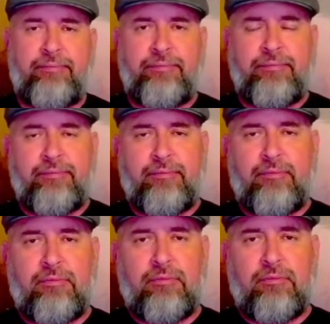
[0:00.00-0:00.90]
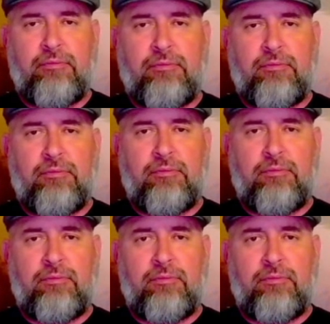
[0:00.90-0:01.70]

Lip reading: (no one is talking)